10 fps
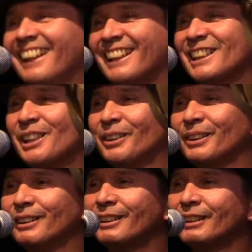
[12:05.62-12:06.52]
And
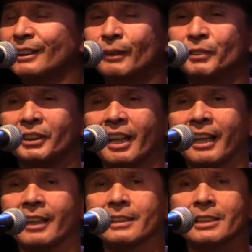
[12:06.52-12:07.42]
so lift your
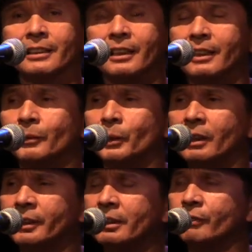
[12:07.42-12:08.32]
hands, and we
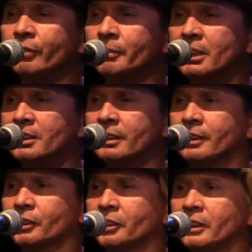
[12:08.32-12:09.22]
learned it from the
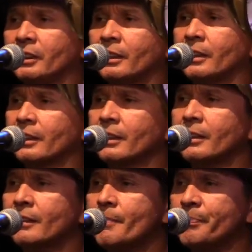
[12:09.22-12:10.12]
cedar tree.
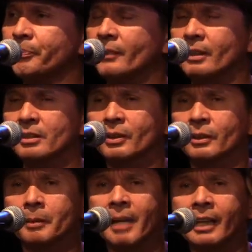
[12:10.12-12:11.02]

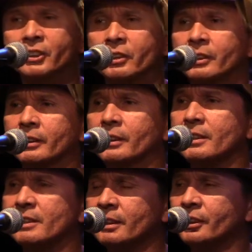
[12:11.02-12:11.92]
So imagine you're the
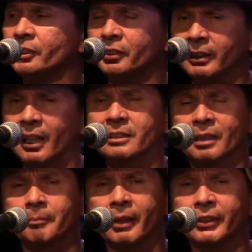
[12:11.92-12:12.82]
cedar tree, that's
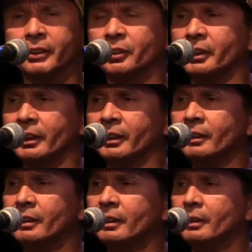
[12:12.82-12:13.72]
our mother tree.
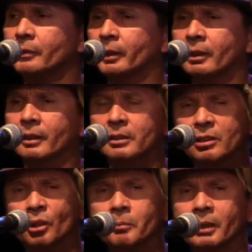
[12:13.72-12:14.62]
We learned
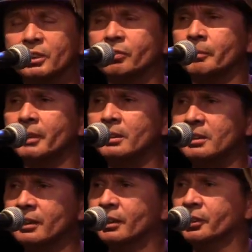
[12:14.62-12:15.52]
so much from the
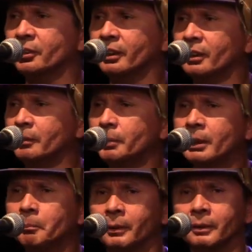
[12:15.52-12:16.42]
cedar tree
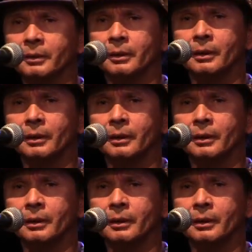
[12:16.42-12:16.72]
people.